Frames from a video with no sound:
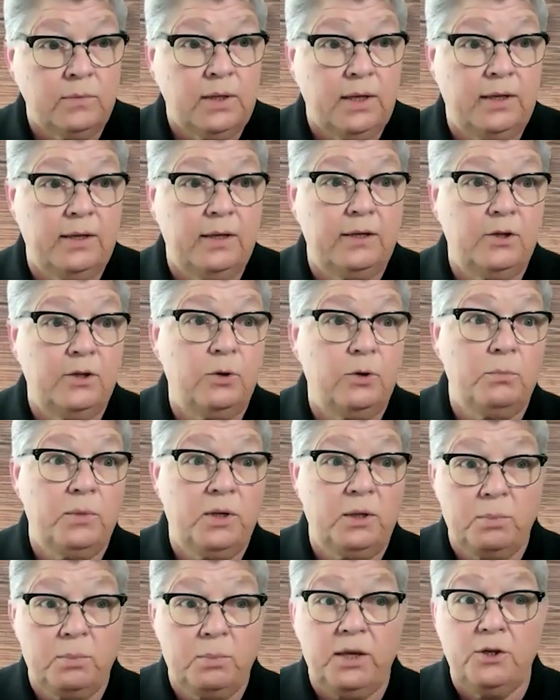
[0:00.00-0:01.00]
And I don't
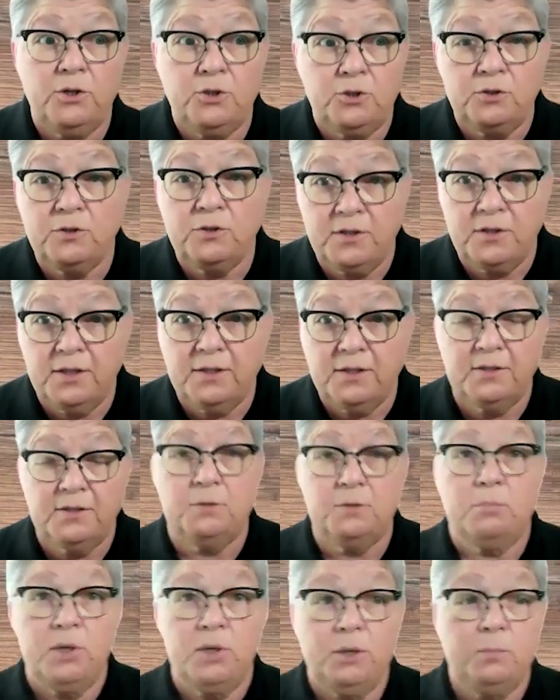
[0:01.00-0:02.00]
mean patience as
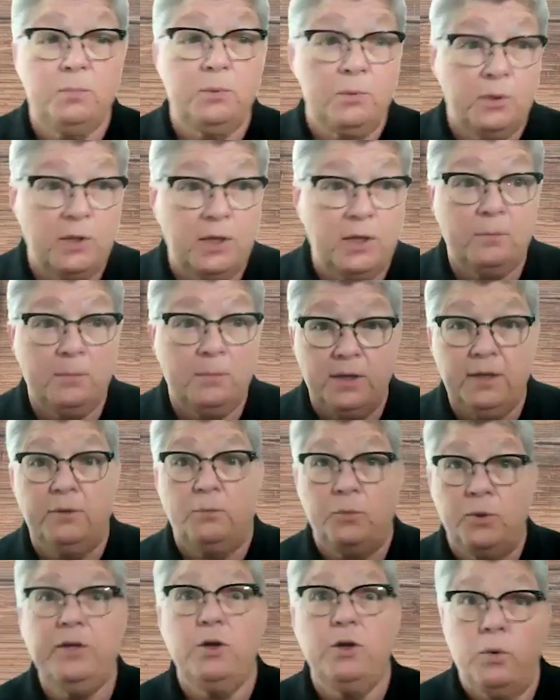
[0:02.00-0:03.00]
in people, I mean,
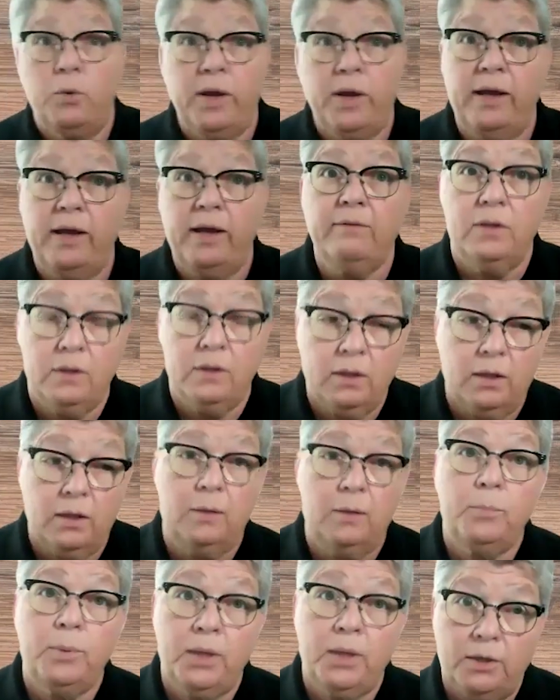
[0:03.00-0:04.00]
we don't have a lot
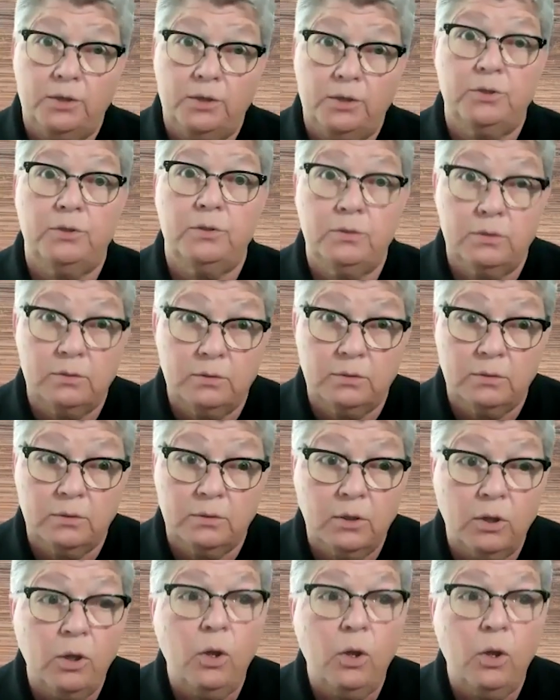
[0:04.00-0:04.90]
of patience